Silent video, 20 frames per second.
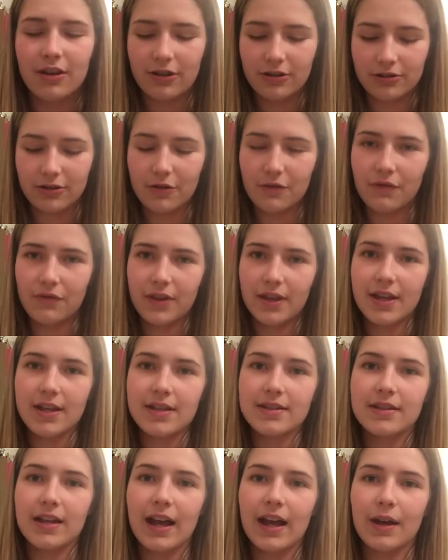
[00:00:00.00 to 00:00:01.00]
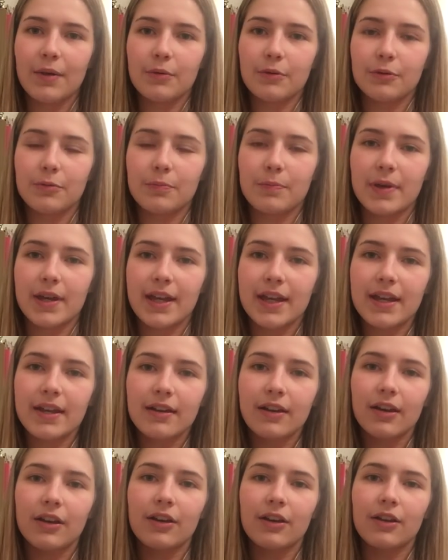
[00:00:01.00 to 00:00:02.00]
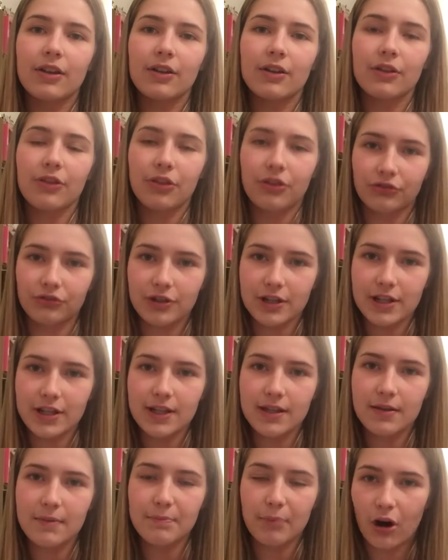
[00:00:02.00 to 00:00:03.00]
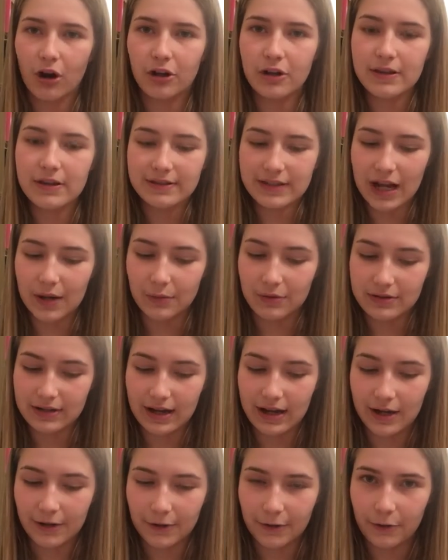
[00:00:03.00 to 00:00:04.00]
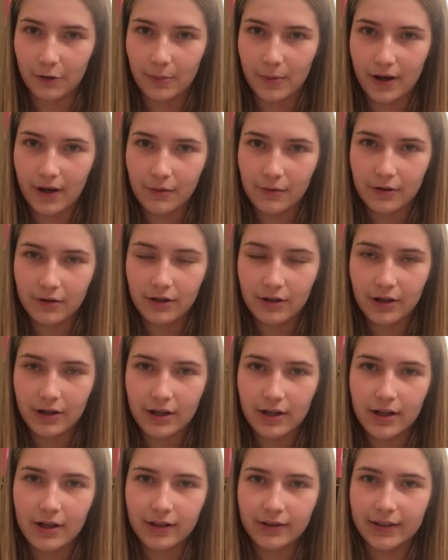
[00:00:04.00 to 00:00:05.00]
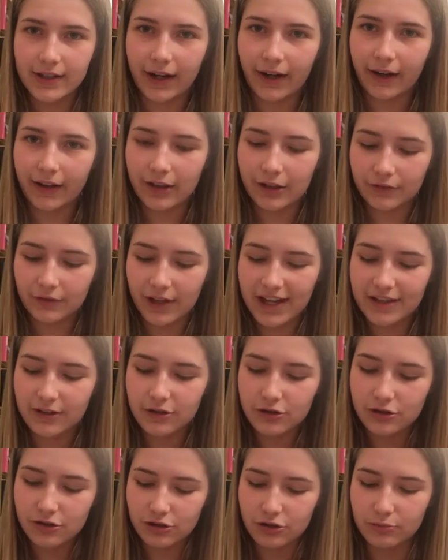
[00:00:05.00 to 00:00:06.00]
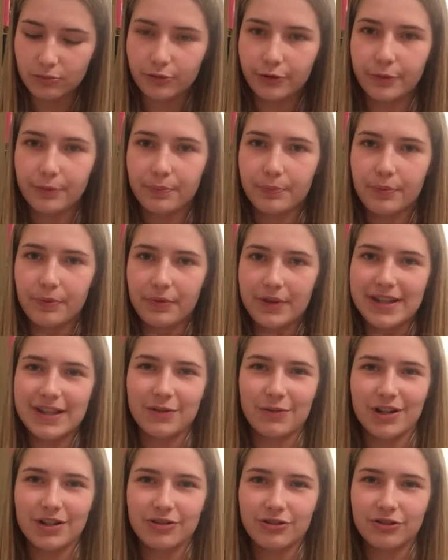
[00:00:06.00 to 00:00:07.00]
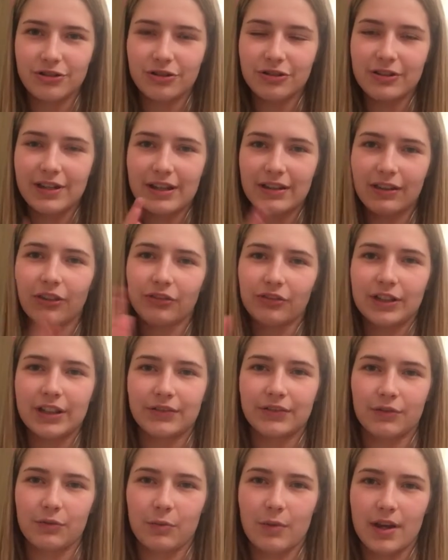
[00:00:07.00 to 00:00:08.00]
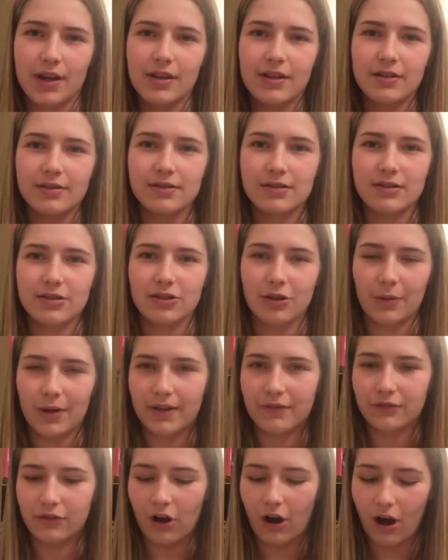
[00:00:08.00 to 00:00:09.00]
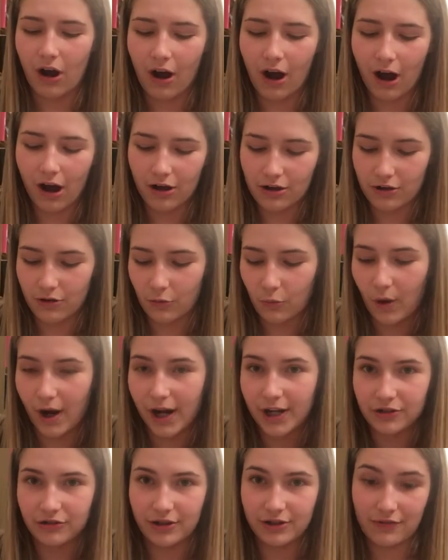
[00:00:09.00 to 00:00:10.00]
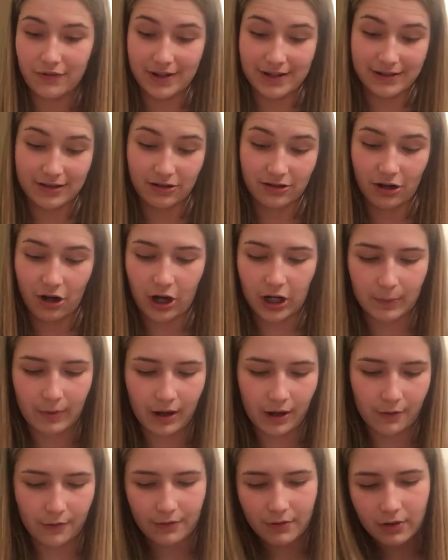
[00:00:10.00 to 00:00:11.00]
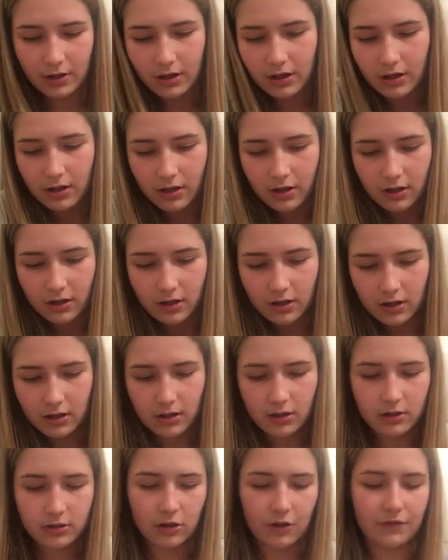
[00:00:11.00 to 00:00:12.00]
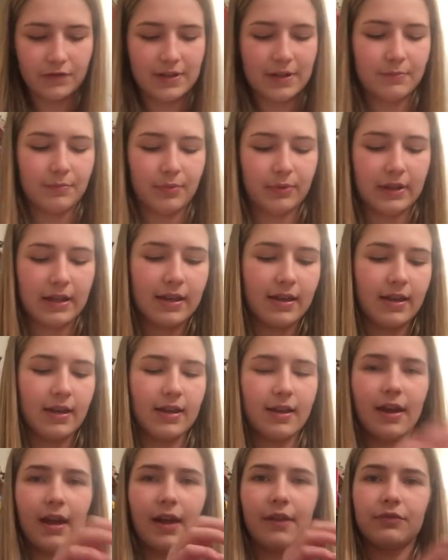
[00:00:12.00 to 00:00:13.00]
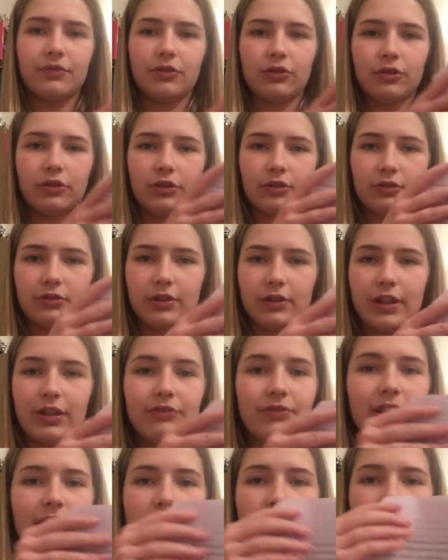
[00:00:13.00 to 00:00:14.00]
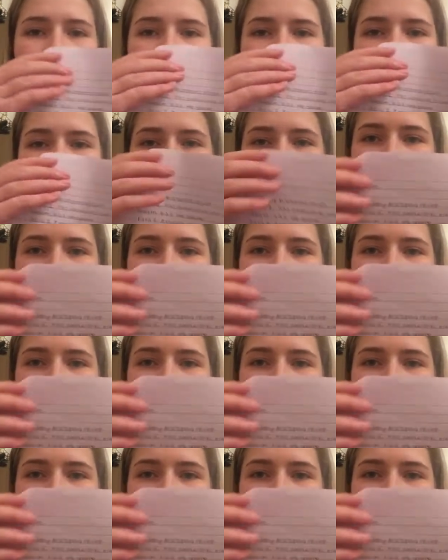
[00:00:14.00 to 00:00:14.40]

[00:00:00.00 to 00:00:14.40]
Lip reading: So for this, I would pick 3 points I want to argue about that kind of like sum up this question in 3 different ways. So I've got a wide range of things to talk about. So for example here, I've done a really quick